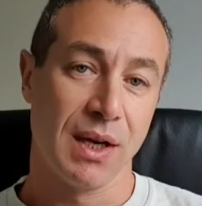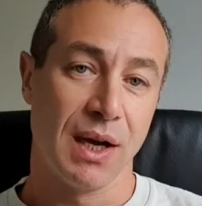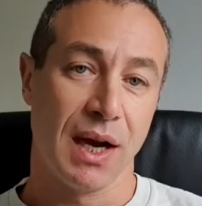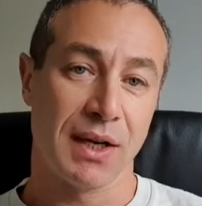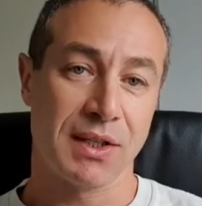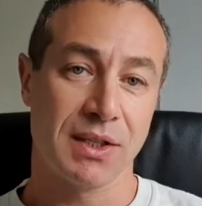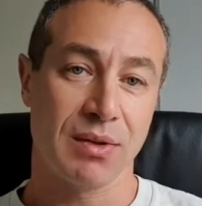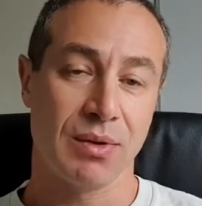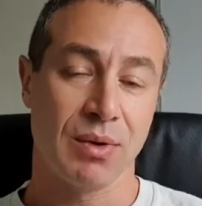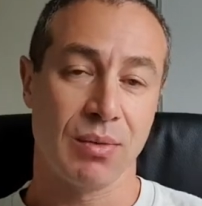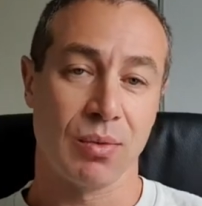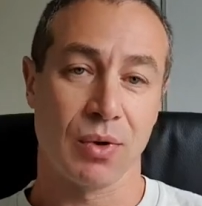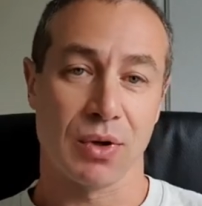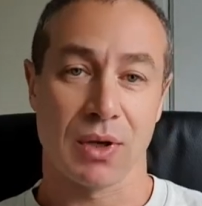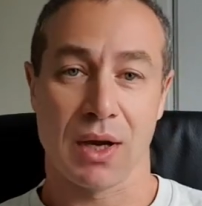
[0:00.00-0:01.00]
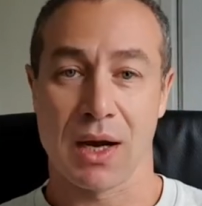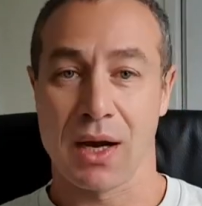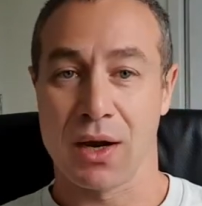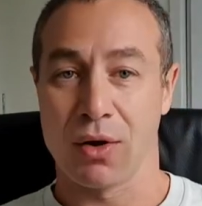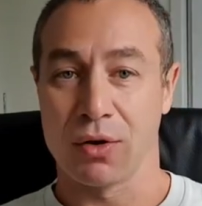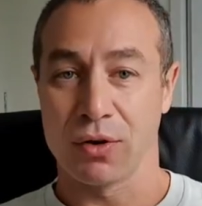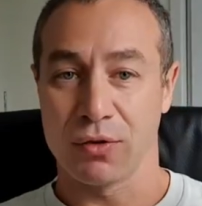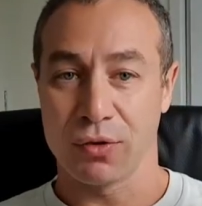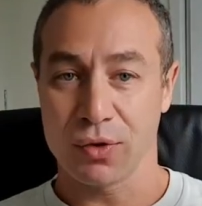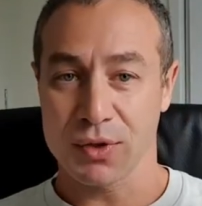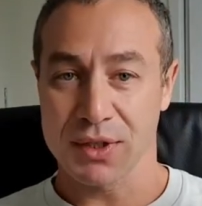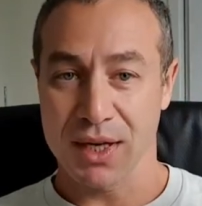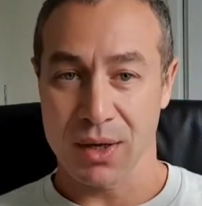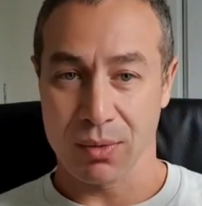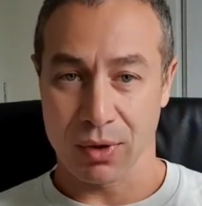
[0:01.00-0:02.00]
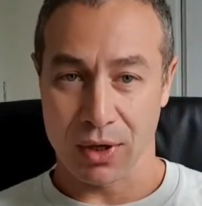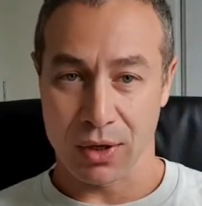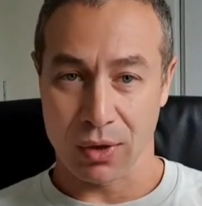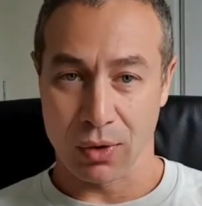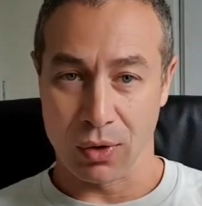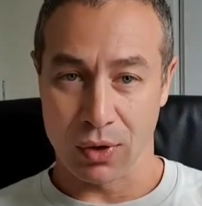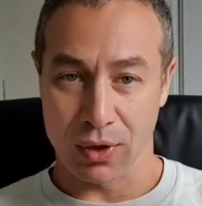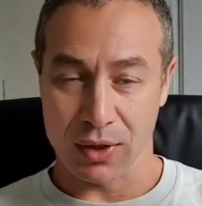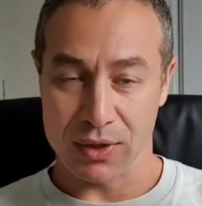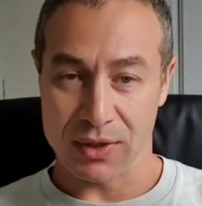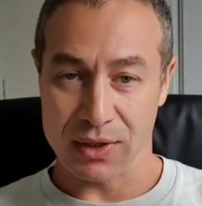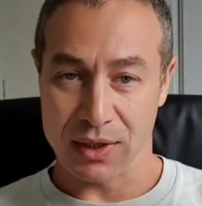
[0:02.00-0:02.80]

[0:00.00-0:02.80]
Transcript: I tell you what, on the first day when I got it,